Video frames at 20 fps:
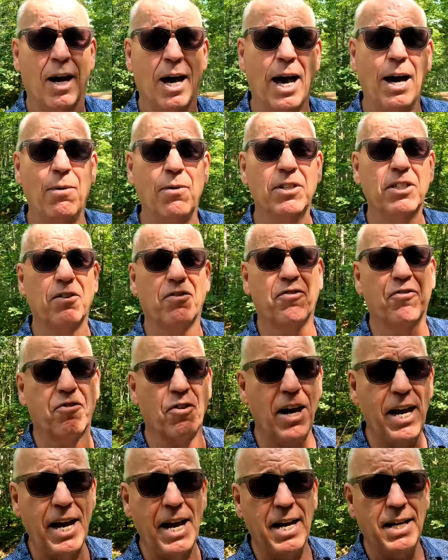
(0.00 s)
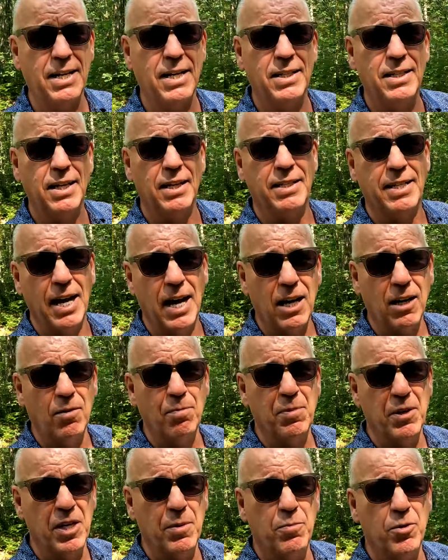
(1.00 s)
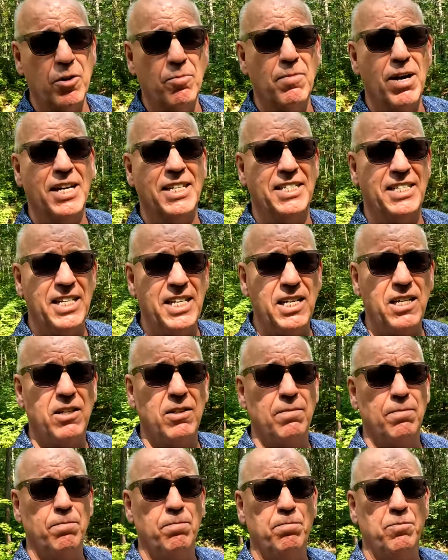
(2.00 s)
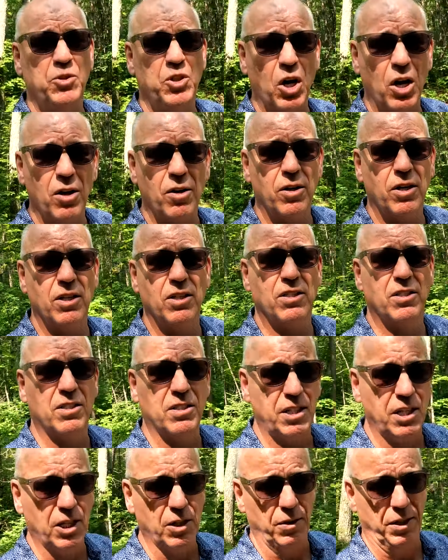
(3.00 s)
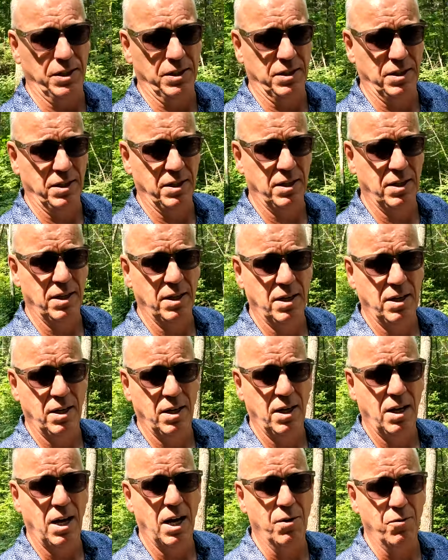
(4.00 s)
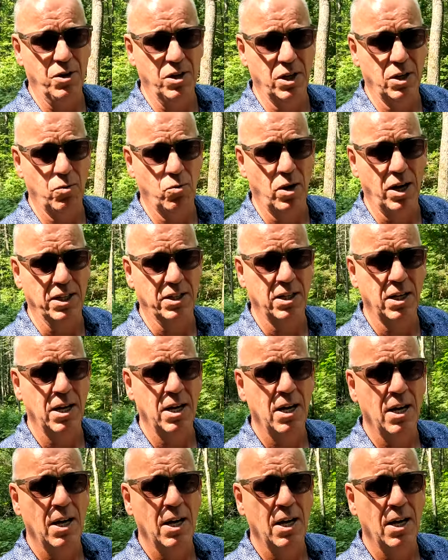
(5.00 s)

I was afraid to tell people my deep, dark secrets. I really was.